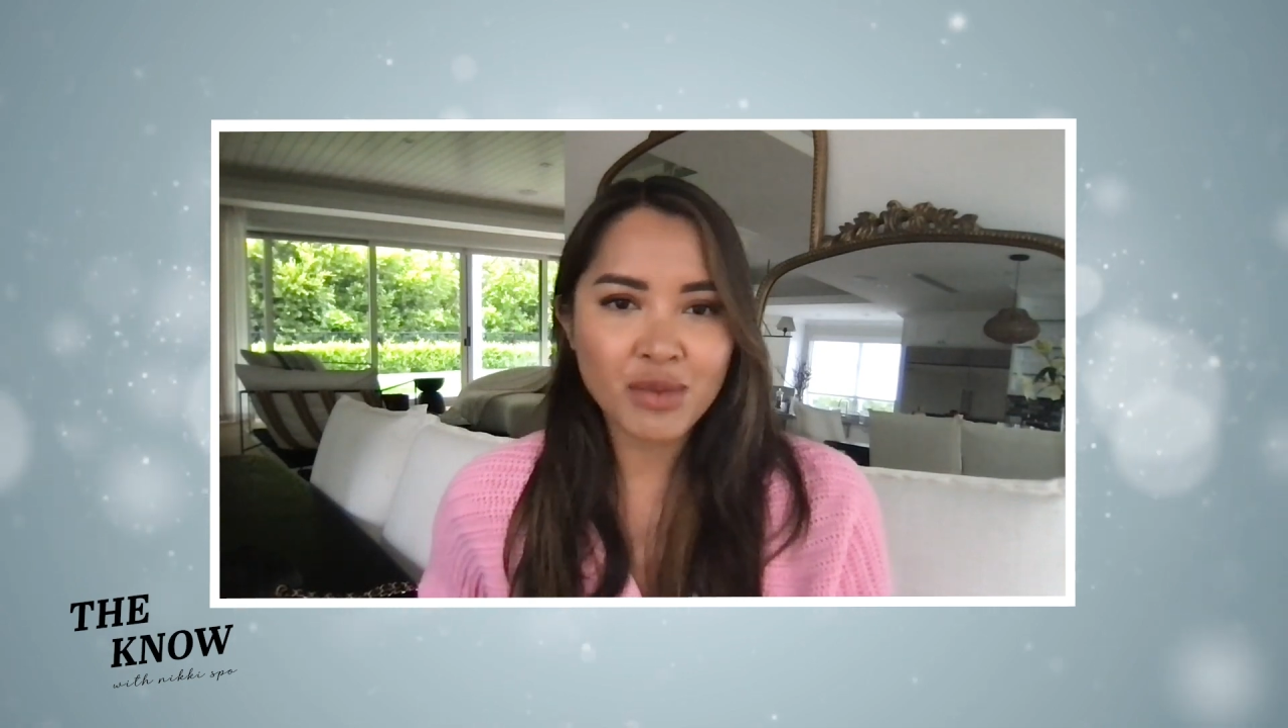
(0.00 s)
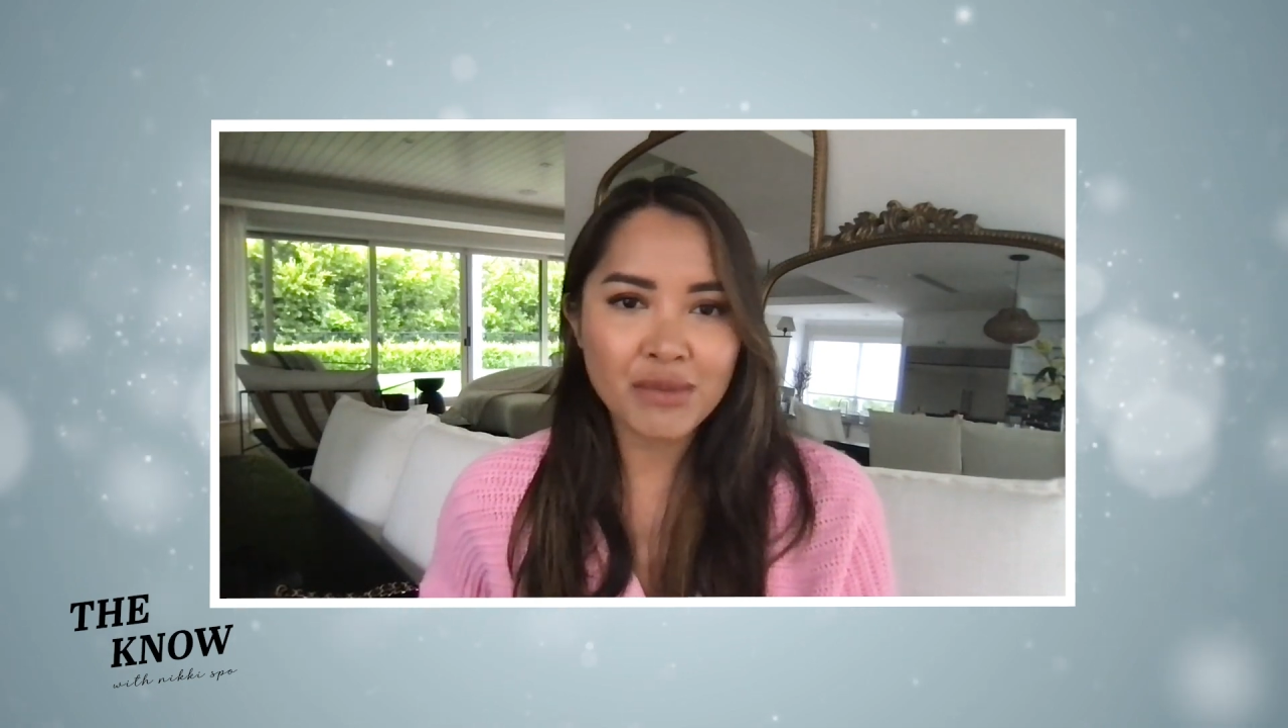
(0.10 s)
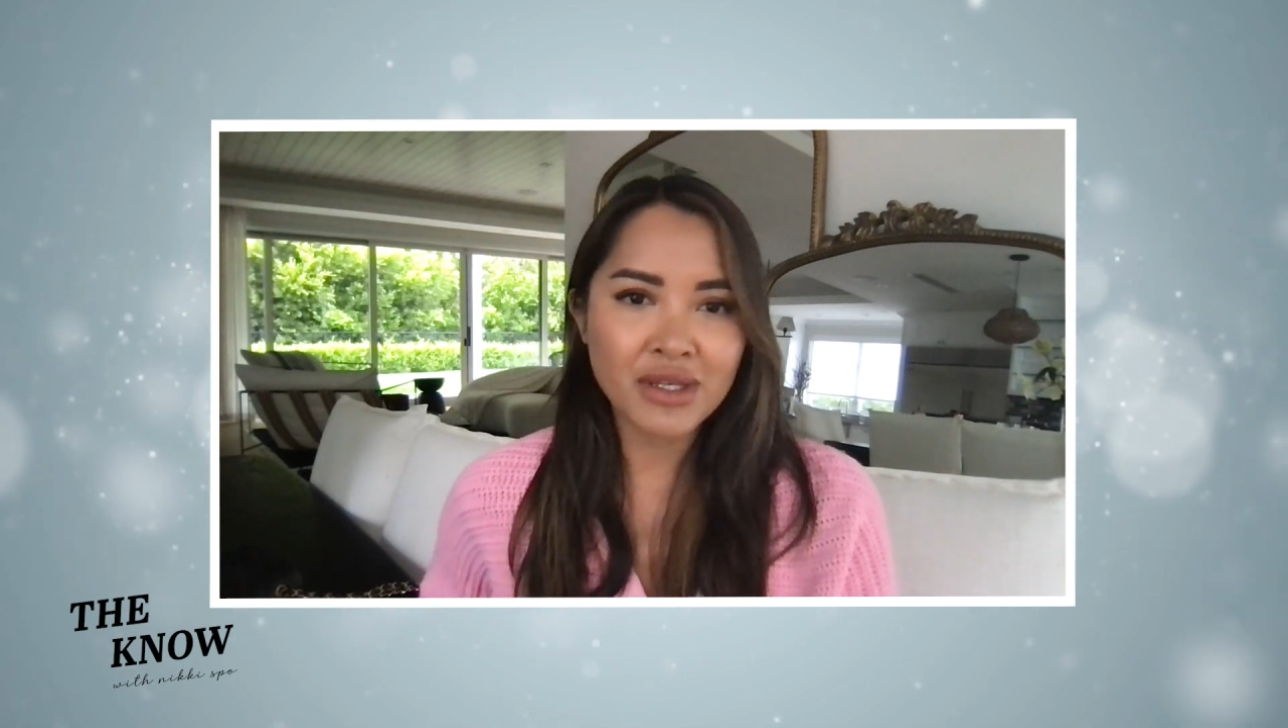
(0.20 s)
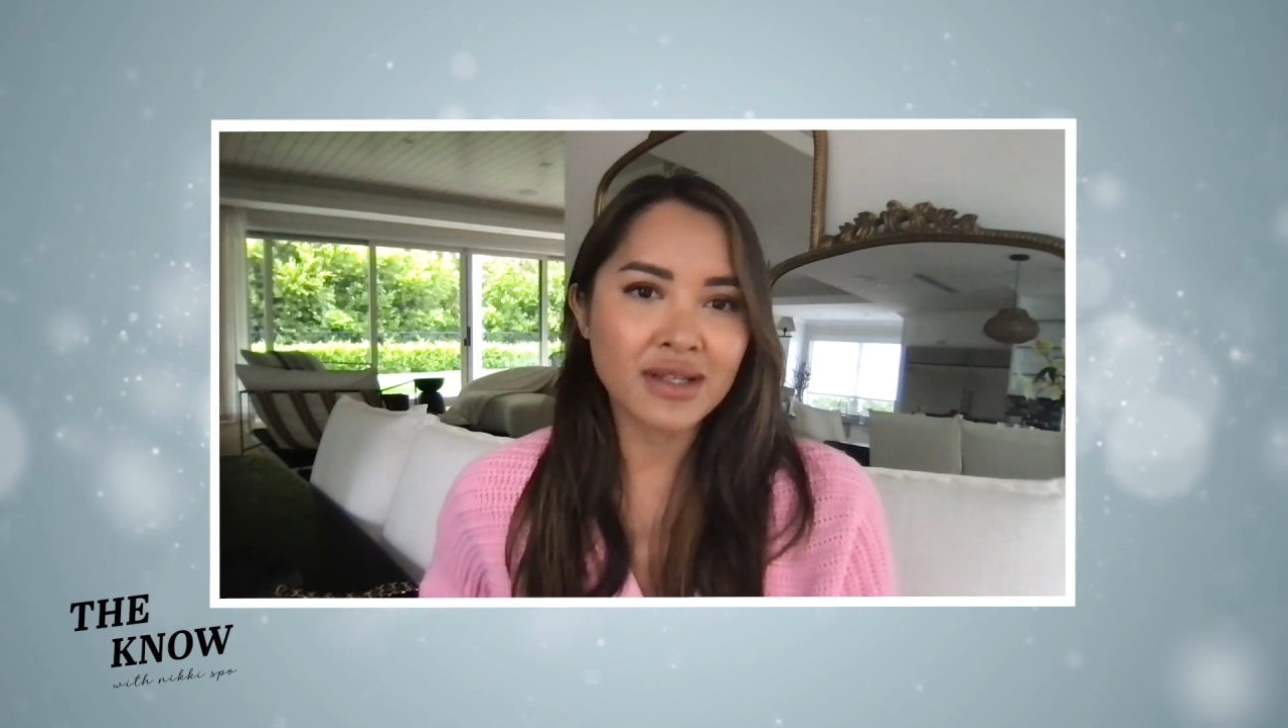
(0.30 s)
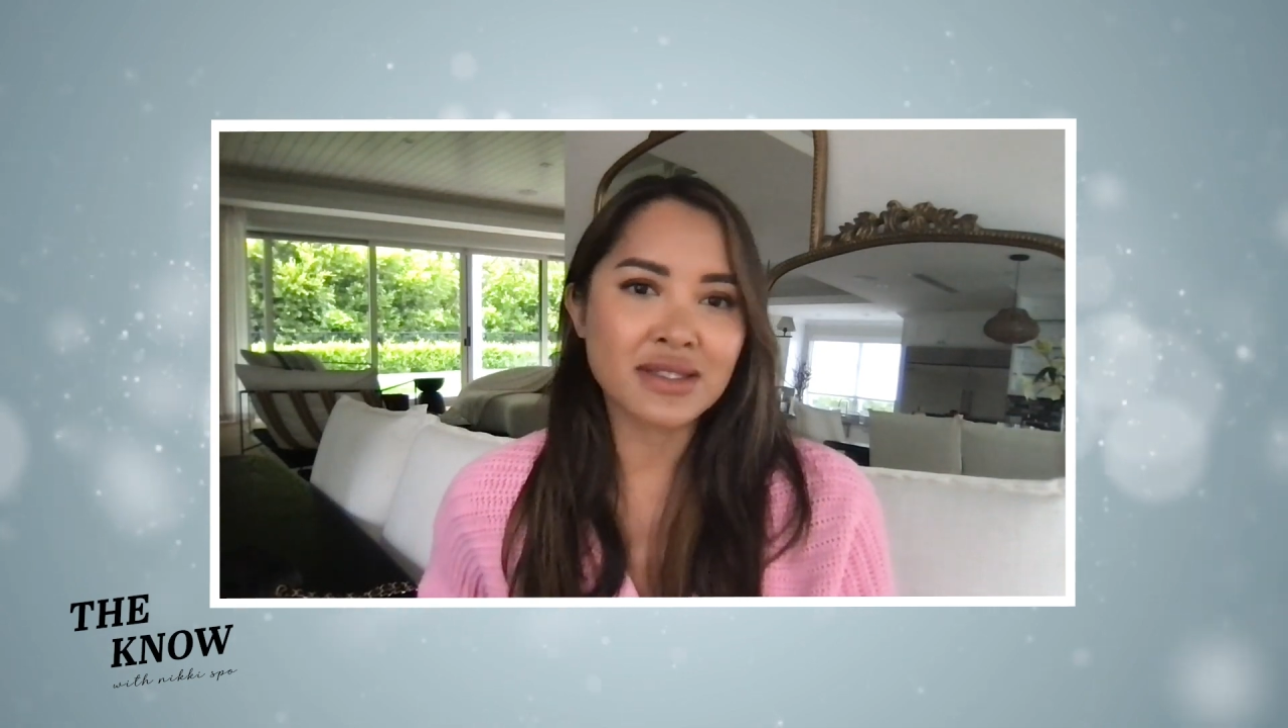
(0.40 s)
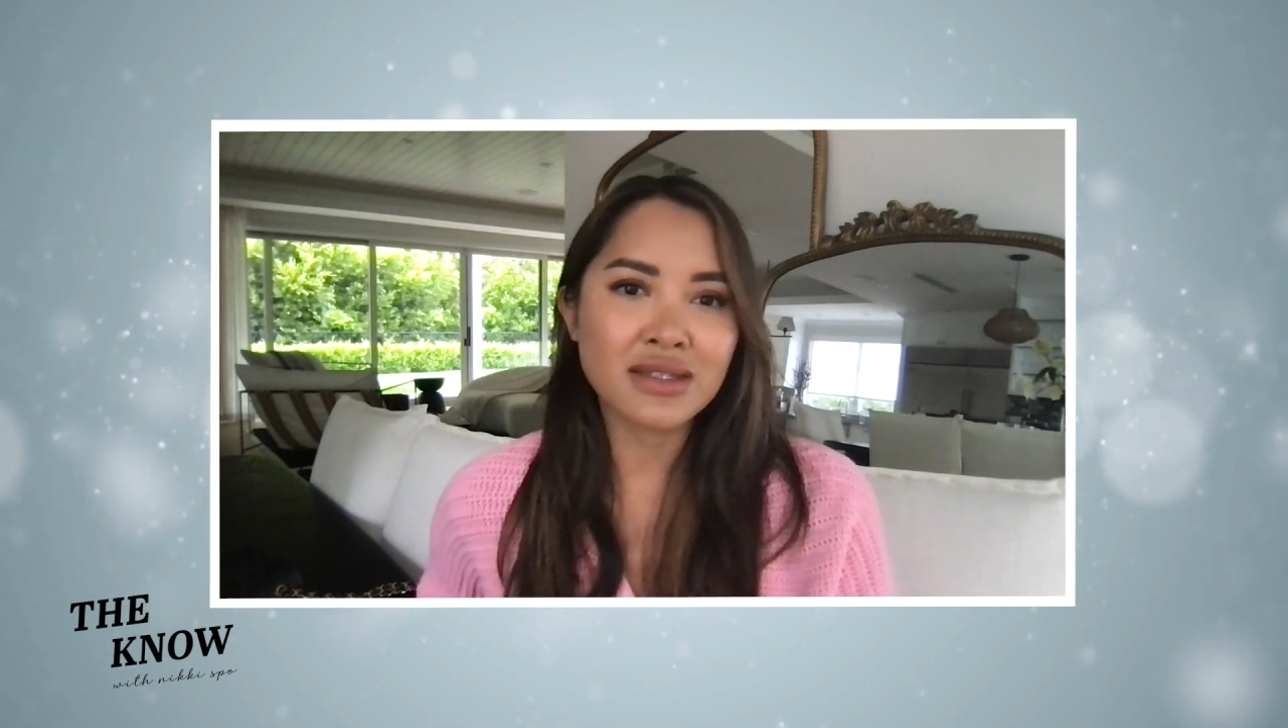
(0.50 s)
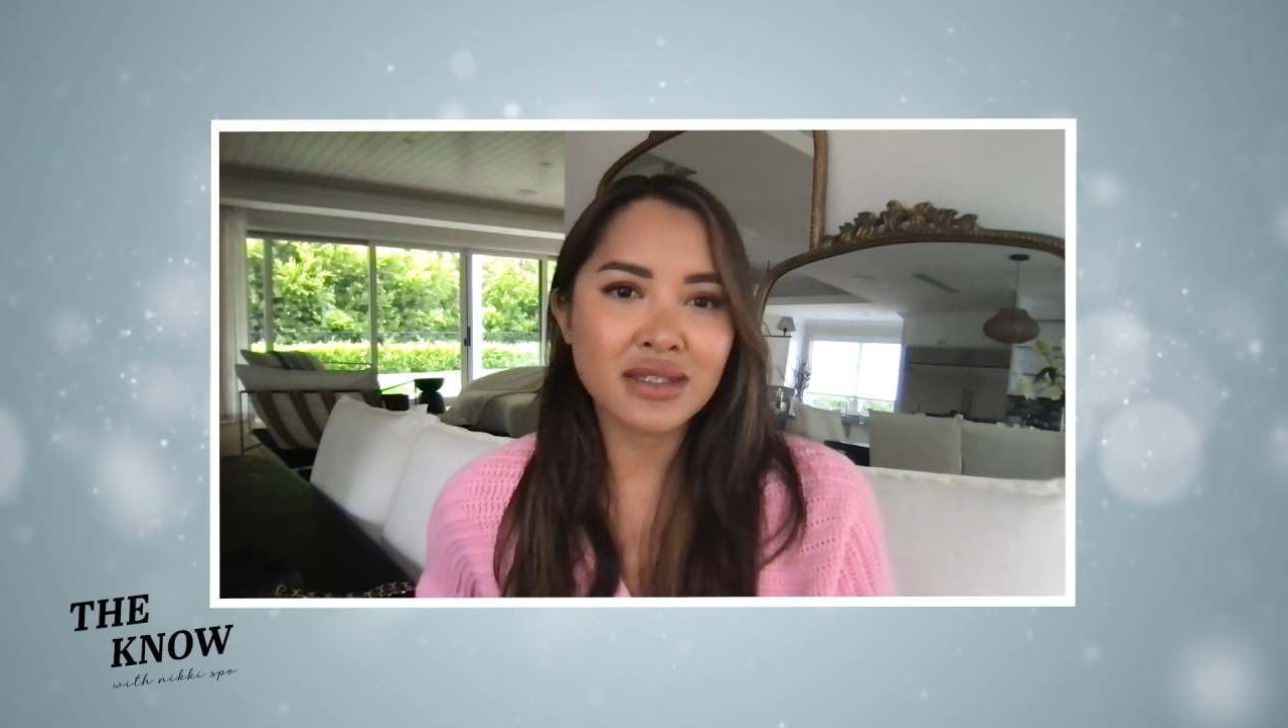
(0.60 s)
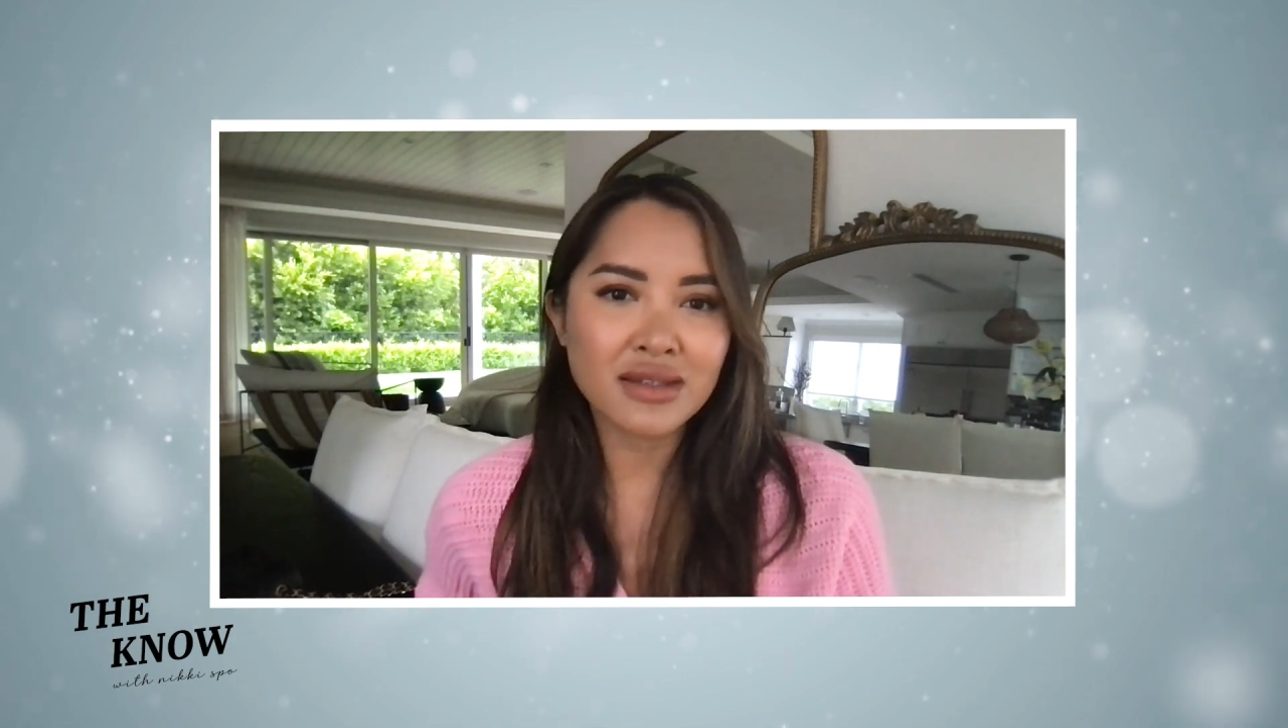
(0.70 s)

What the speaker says: be because